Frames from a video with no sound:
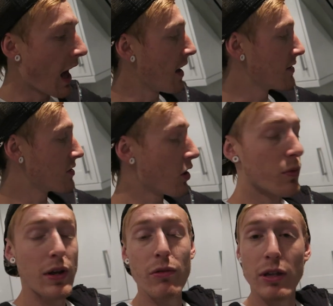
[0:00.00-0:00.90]
And I
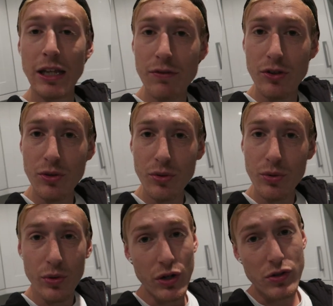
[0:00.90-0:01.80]
will now leave you
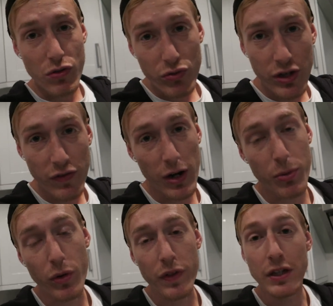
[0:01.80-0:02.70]
with those 3 very
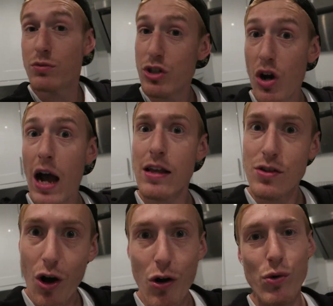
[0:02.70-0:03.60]
important things, which are,
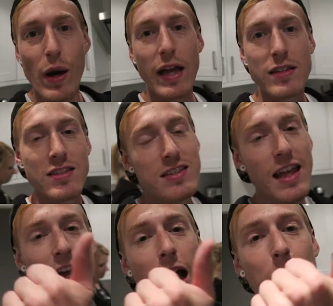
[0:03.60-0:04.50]
as always,
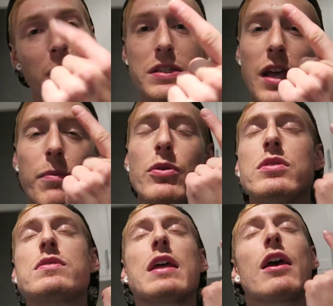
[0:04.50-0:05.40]
stay happy, stay
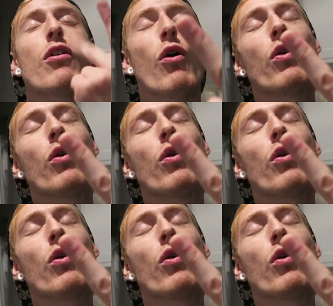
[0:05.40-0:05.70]
positive, stay